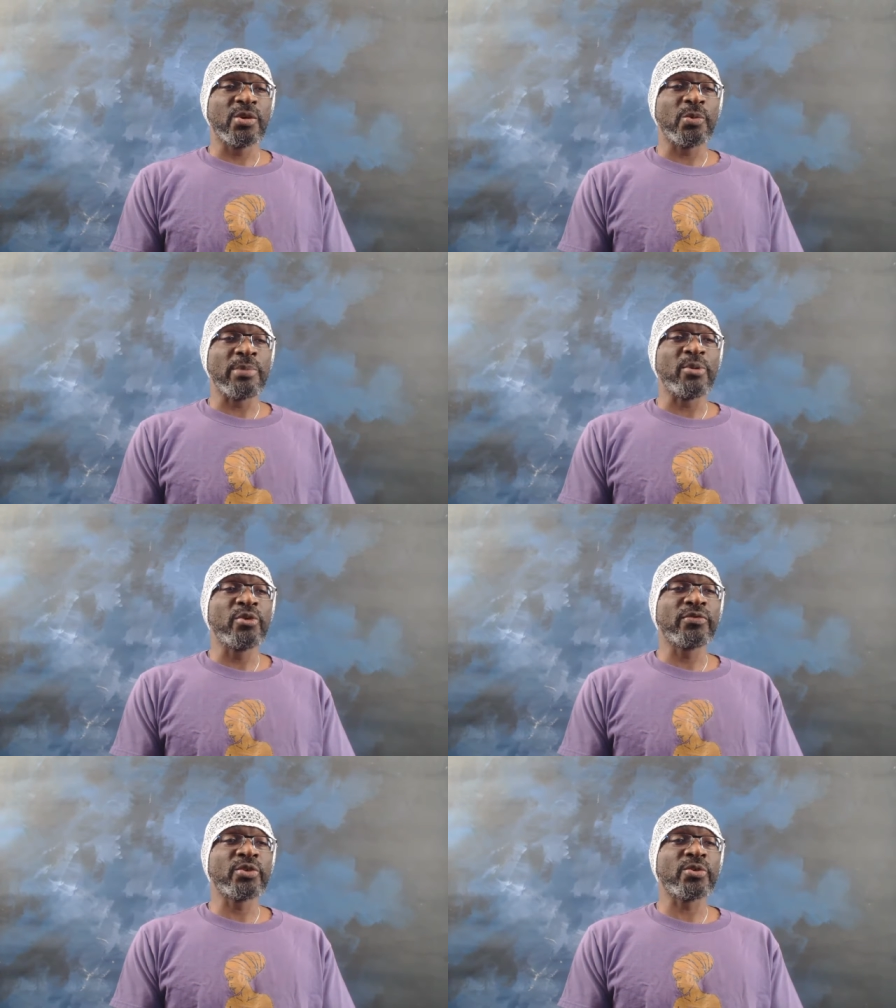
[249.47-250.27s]
We
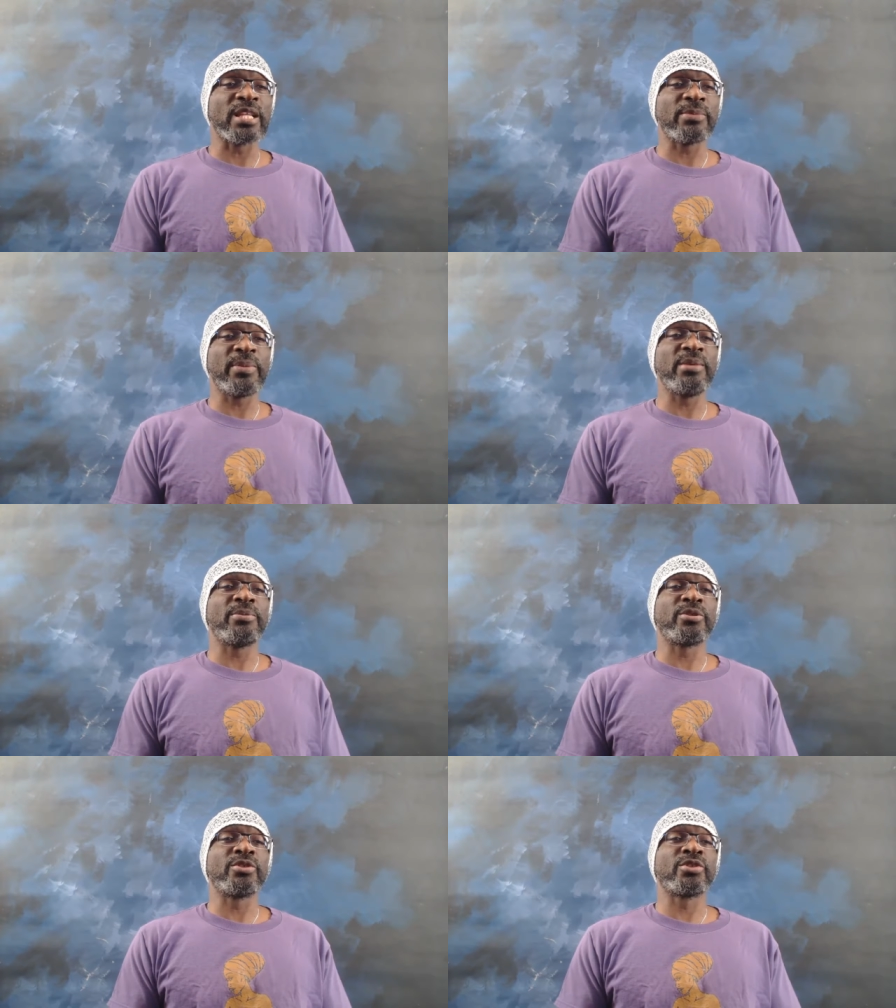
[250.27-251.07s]
moved to other
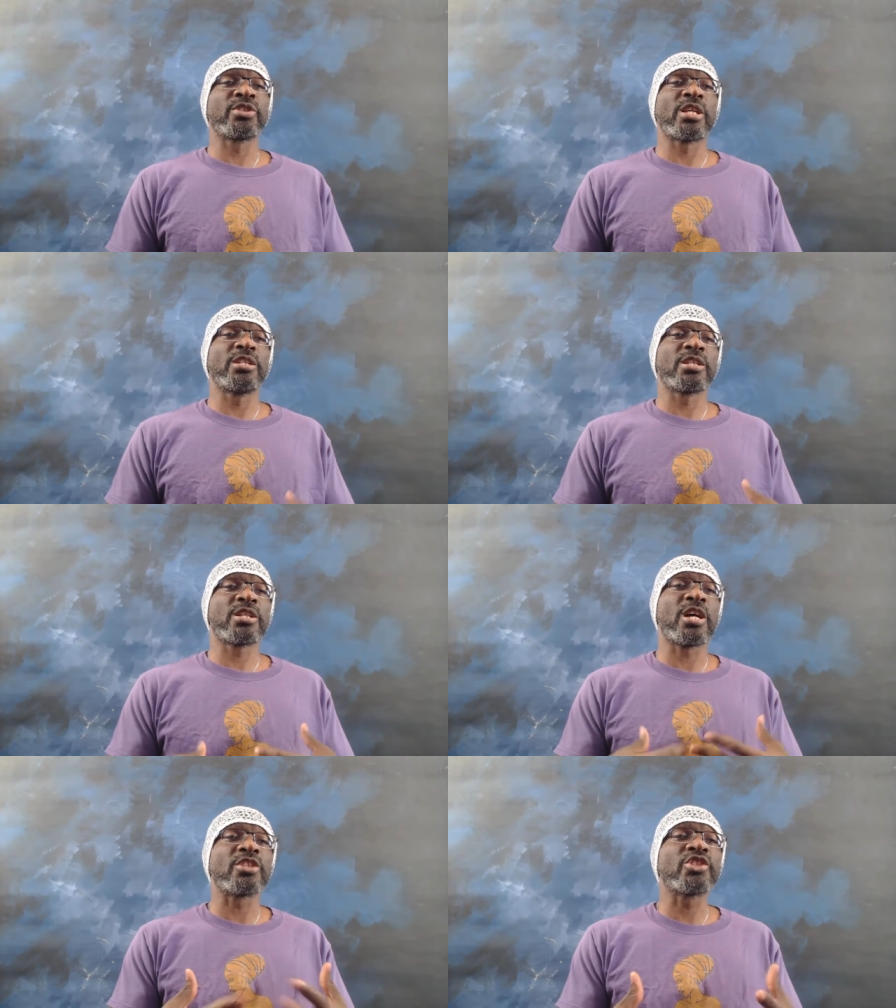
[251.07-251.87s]
people's
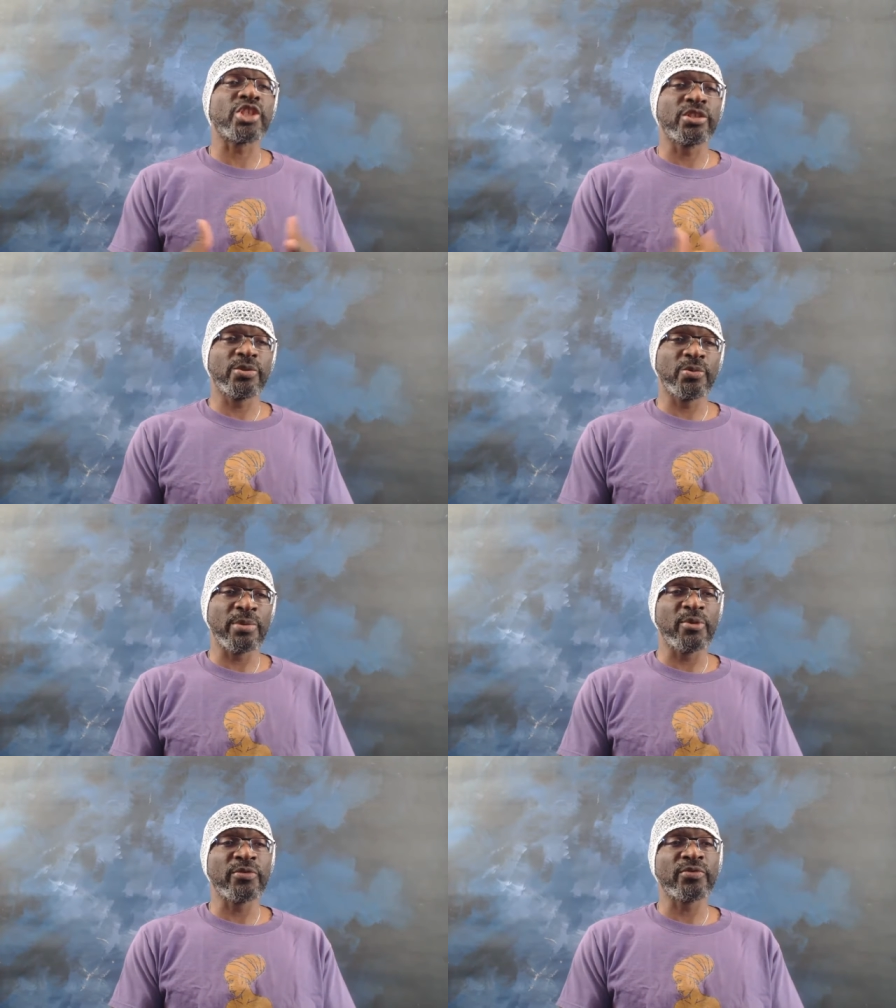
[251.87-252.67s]
culture.
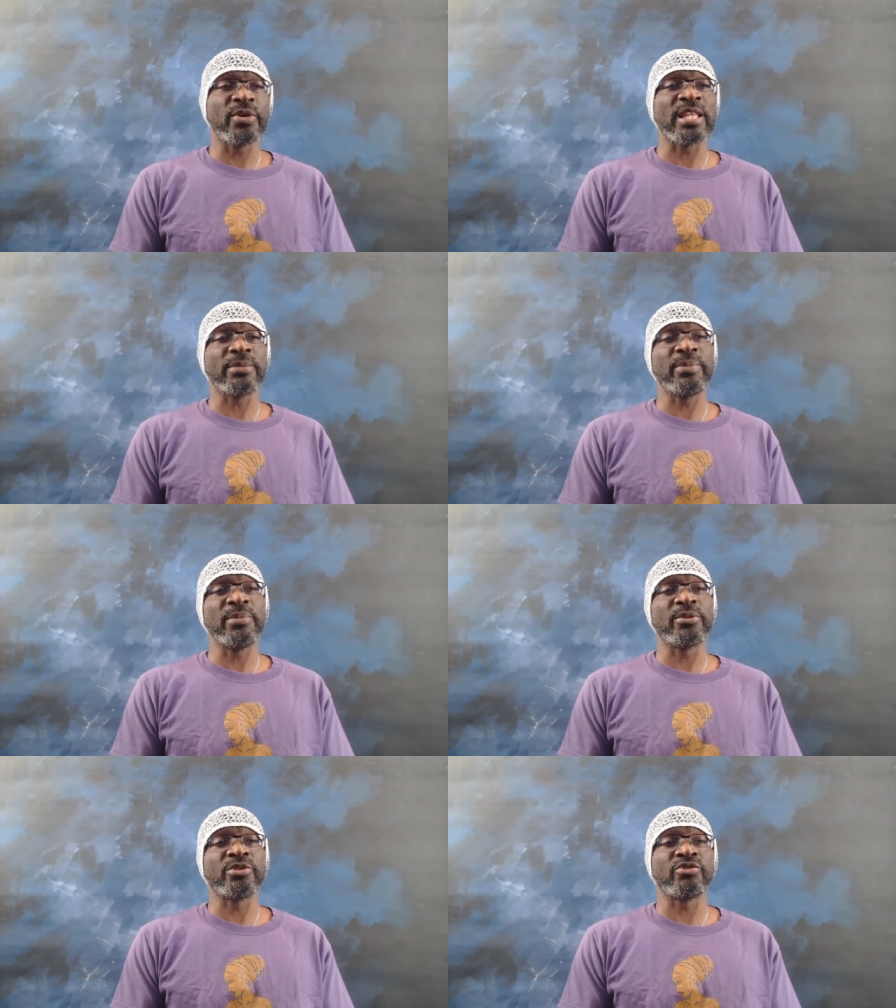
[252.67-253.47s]
We moved to other
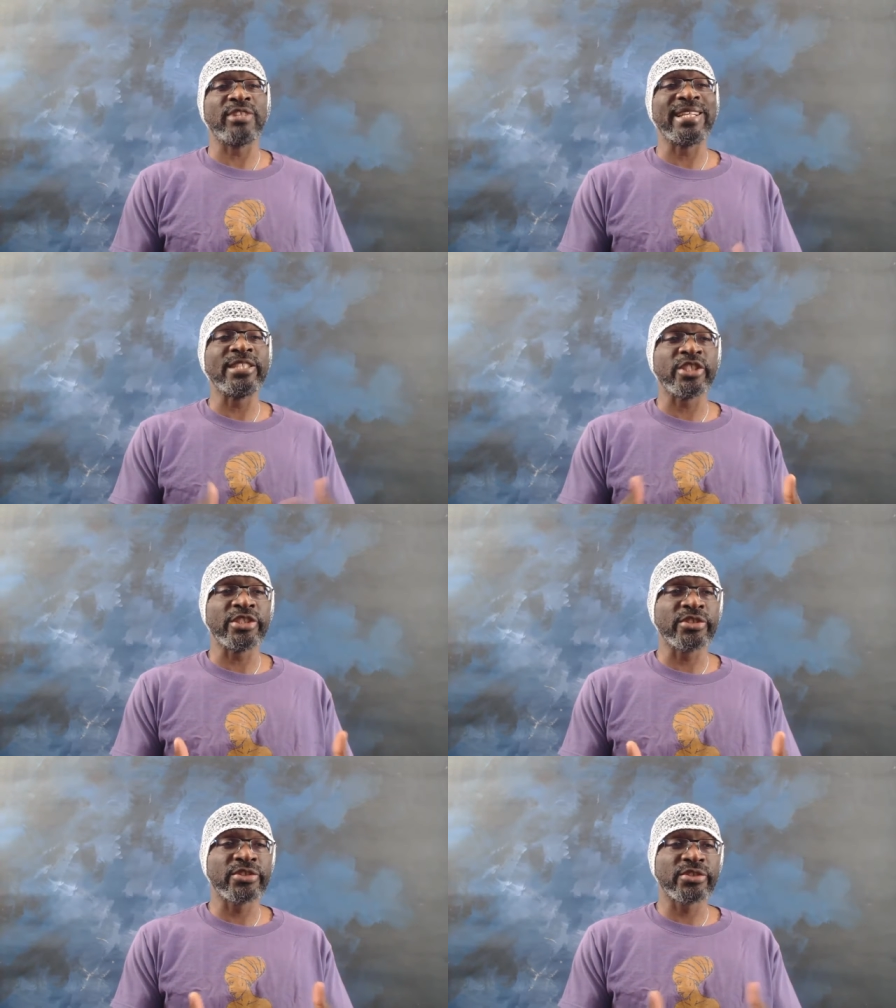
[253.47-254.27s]
people's
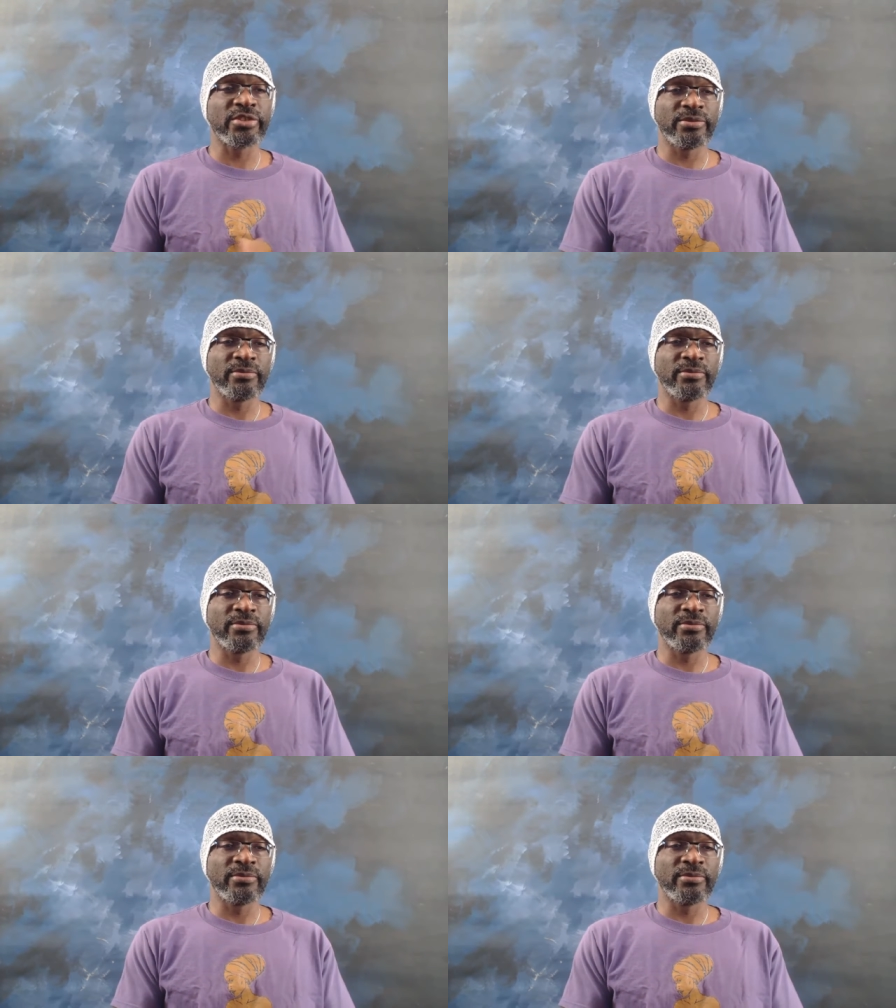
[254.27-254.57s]
religions,